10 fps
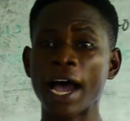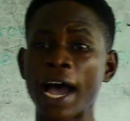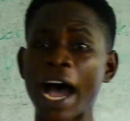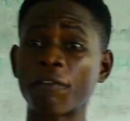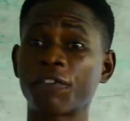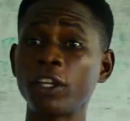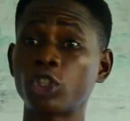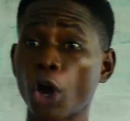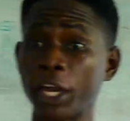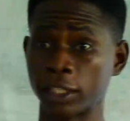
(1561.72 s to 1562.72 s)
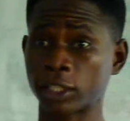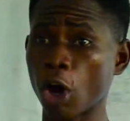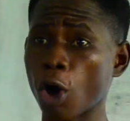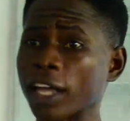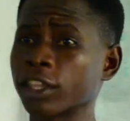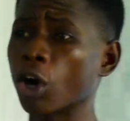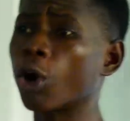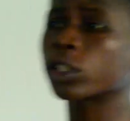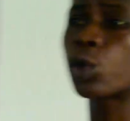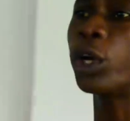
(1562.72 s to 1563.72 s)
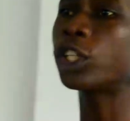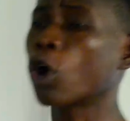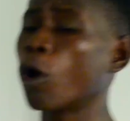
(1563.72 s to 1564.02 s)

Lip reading: having joints, or are the rocks which